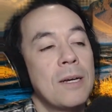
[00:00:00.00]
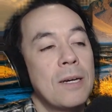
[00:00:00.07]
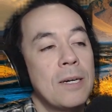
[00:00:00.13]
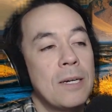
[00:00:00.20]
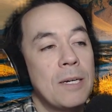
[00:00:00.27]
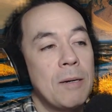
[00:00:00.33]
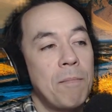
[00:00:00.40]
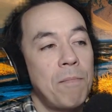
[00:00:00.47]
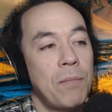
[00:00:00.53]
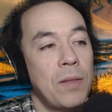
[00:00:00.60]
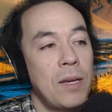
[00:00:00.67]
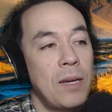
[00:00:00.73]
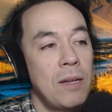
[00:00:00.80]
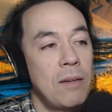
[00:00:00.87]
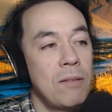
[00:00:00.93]

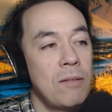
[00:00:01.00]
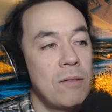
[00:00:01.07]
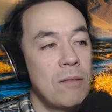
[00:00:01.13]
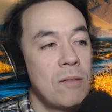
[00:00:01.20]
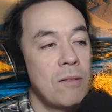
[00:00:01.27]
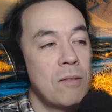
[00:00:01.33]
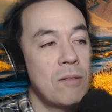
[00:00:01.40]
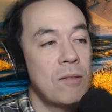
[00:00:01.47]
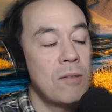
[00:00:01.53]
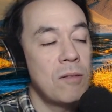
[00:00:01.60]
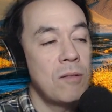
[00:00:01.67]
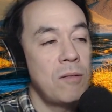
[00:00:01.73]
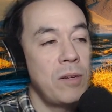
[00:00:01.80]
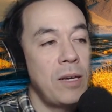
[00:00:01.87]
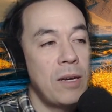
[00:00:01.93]
And
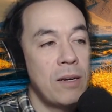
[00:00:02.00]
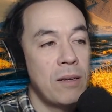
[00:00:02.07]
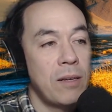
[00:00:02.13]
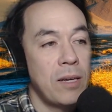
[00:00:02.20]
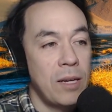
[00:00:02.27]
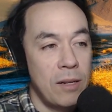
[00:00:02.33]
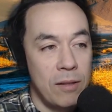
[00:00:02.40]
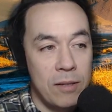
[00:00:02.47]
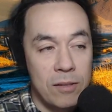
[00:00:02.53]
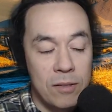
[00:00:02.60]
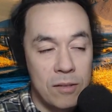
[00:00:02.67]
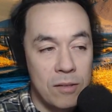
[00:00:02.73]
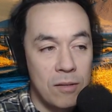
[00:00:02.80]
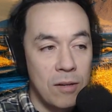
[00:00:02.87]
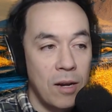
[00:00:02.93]
so, again, this
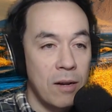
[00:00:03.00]
is not